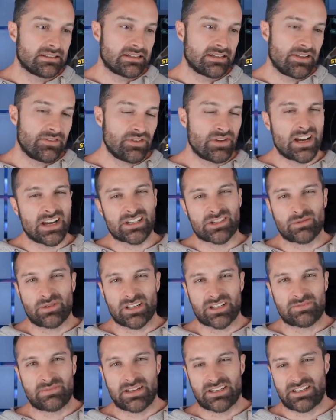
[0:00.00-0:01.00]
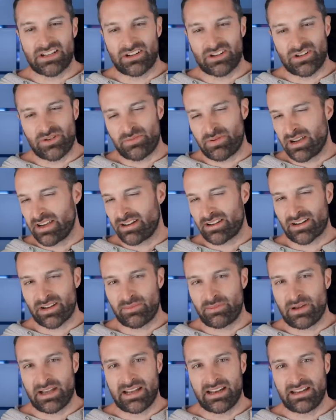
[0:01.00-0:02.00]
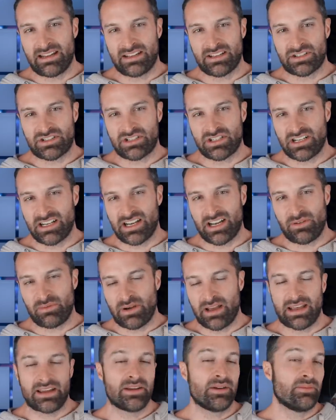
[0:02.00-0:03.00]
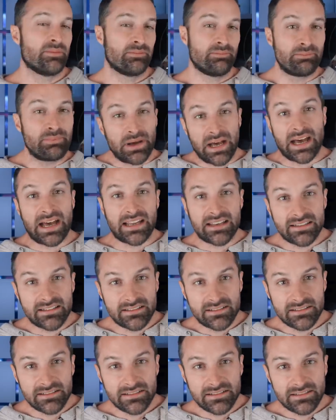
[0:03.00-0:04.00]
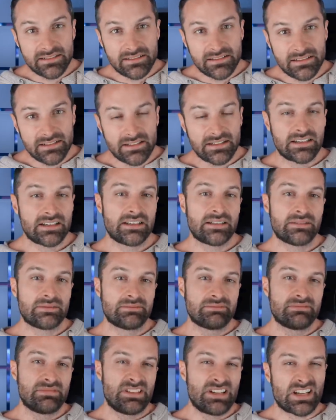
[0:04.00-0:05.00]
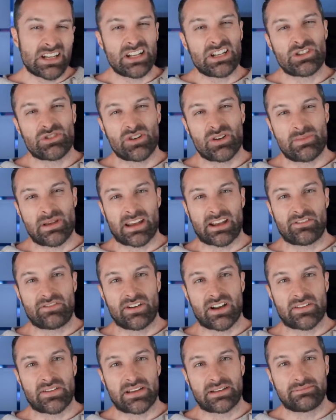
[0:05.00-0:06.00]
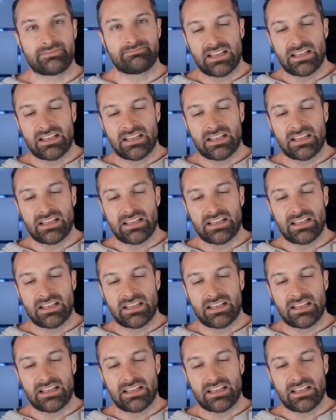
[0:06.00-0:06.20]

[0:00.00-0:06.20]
If you guys are watching my channel, you're probably not gonna buy any of this shit anyway, but you can enjoy making fun of it.